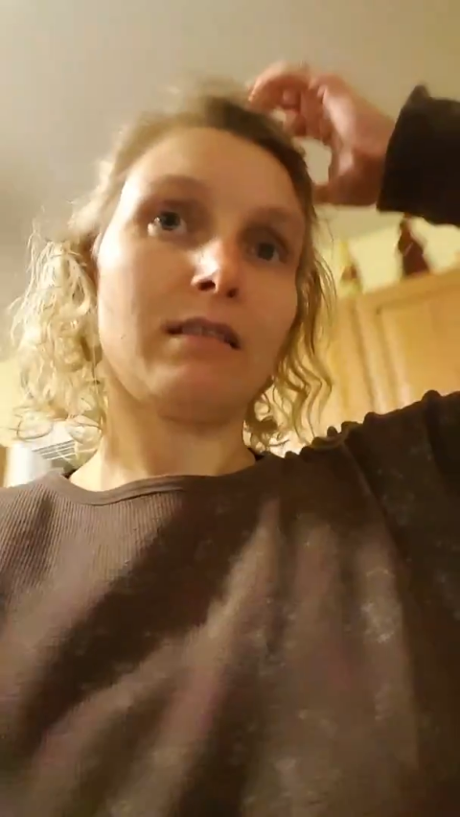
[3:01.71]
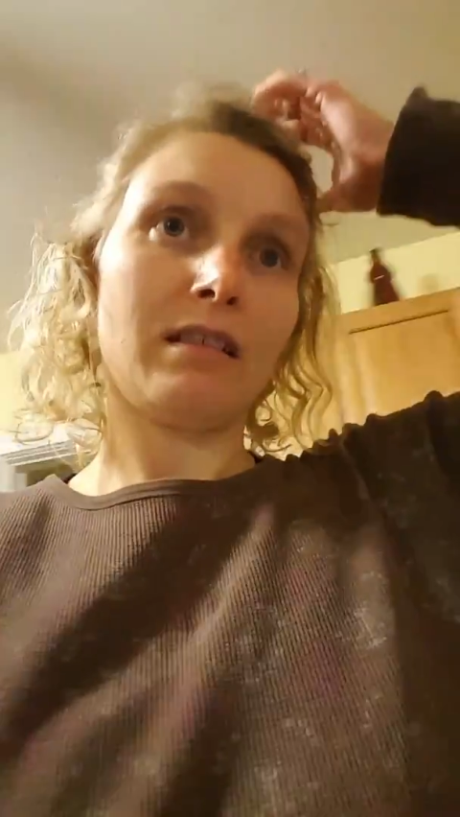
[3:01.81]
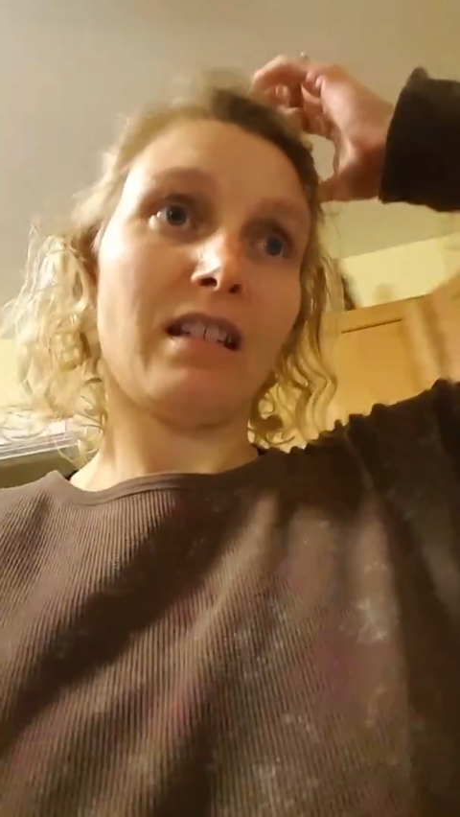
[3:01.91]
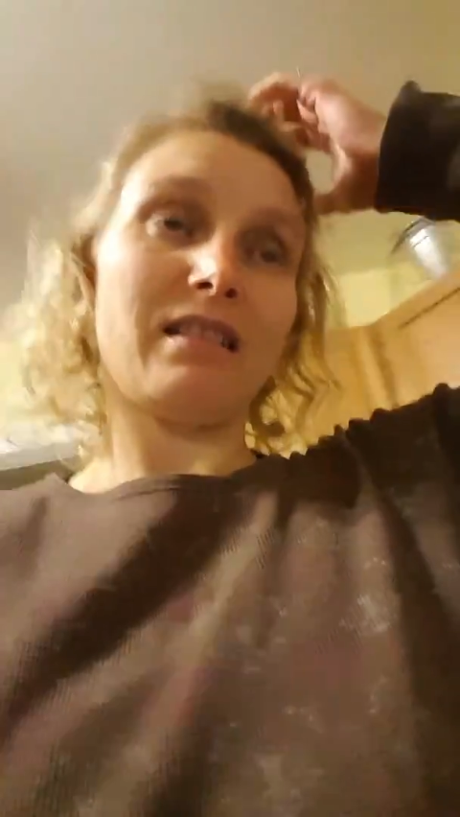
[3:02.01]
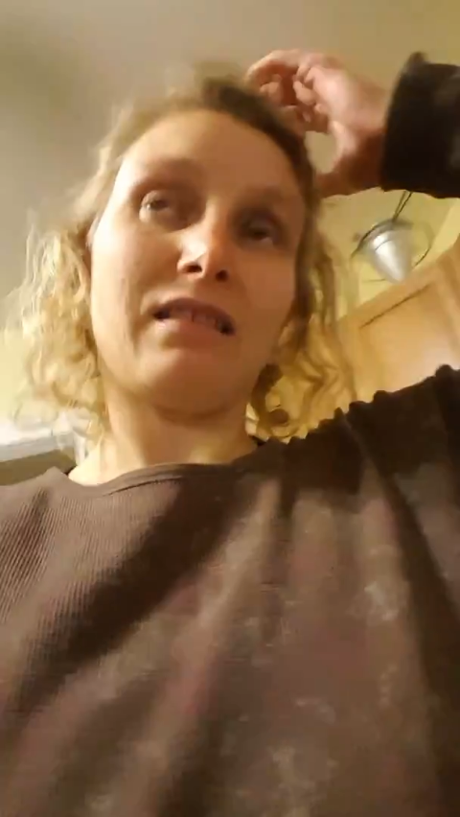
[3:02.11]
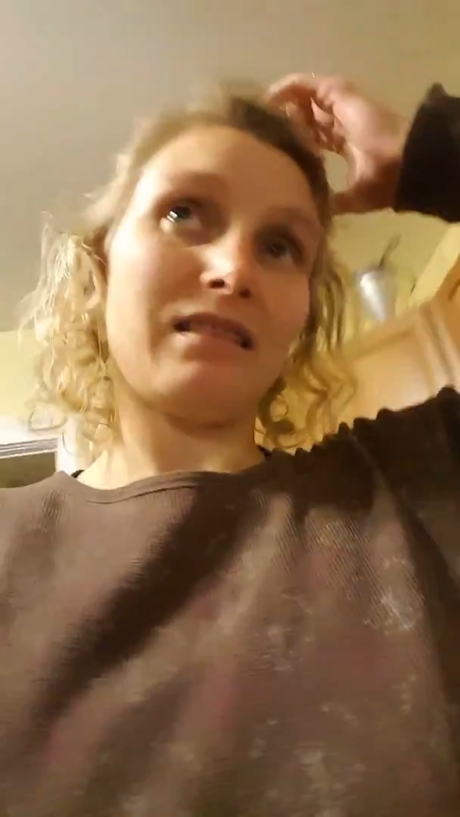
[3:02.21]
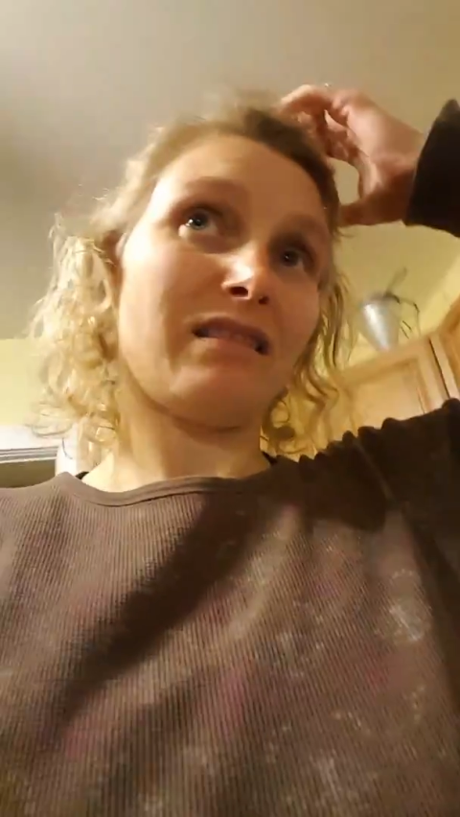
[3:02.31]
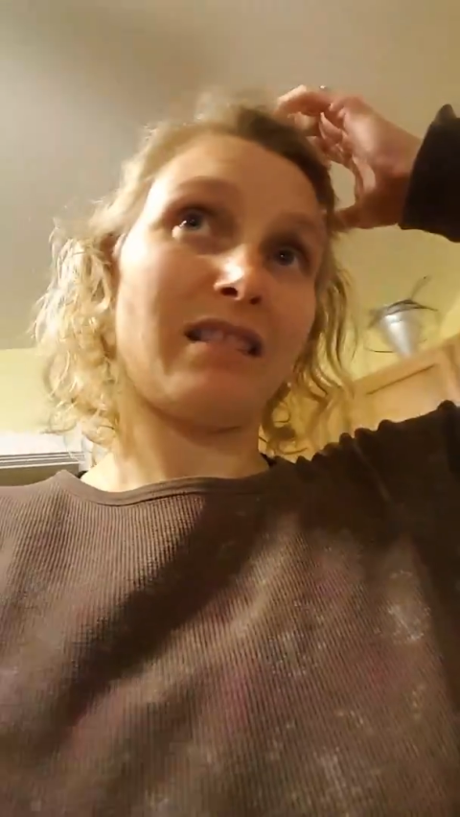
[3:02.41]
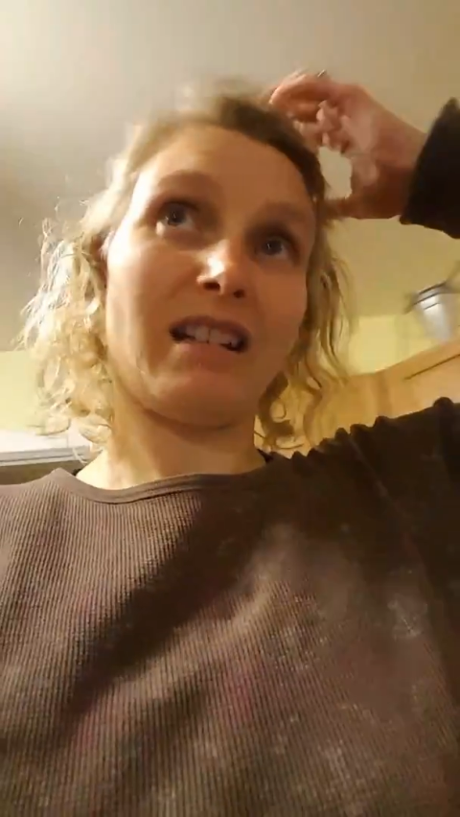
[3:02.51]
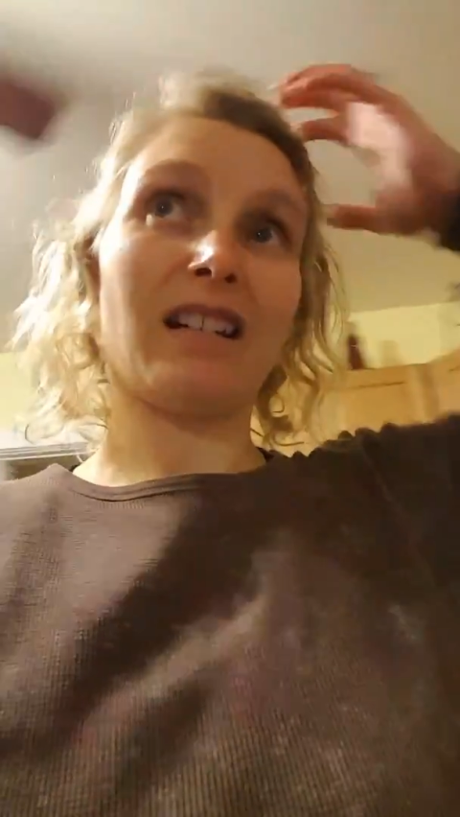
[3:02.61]
And
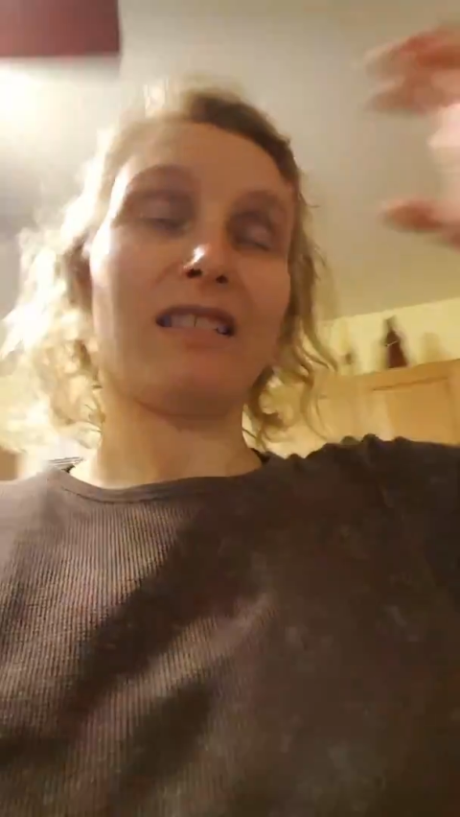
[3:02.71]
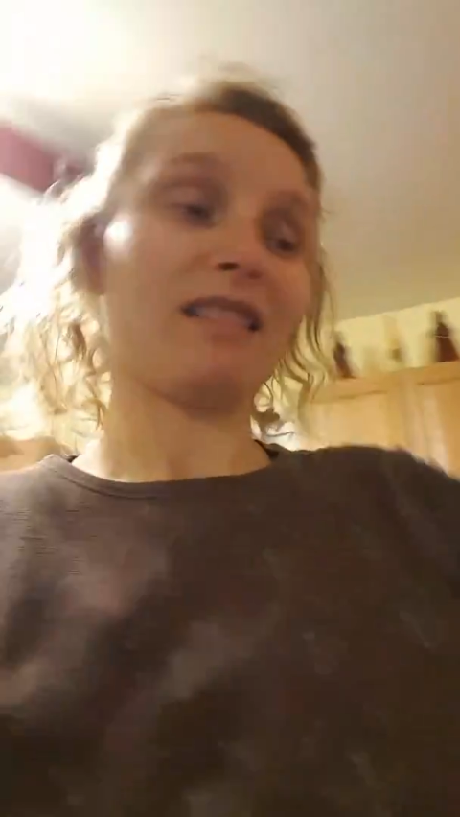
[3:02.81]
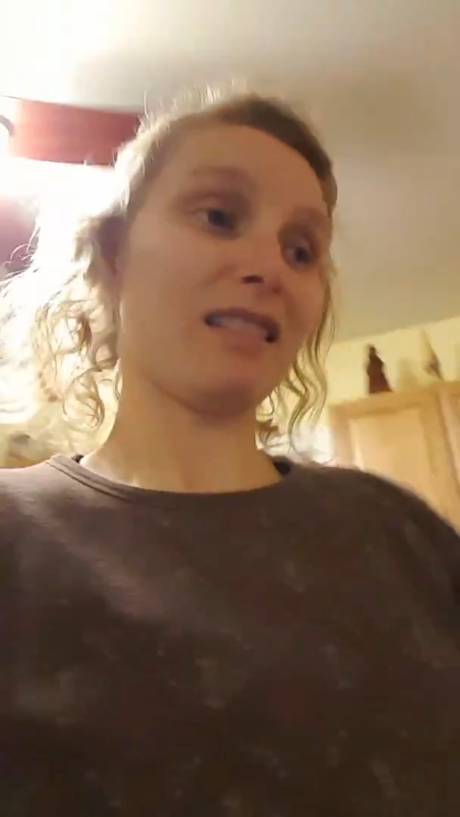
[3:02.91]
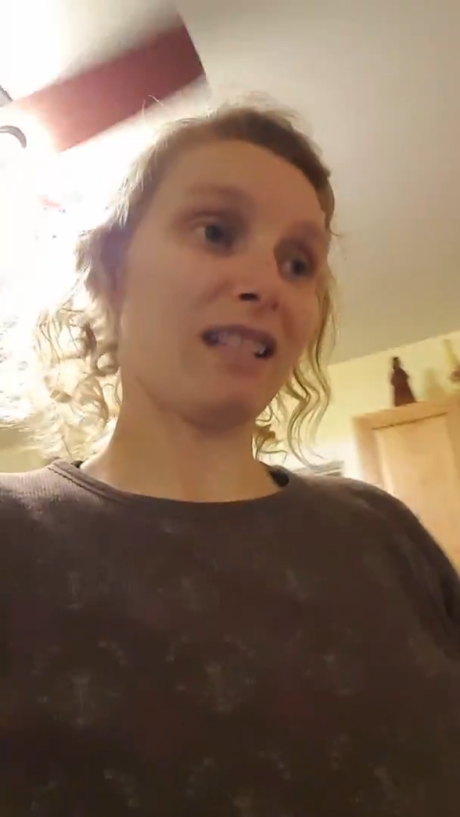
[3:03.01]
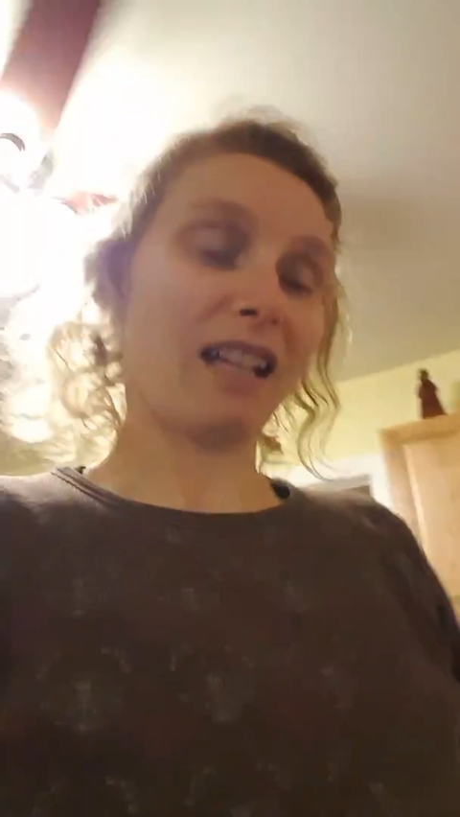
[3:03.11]
since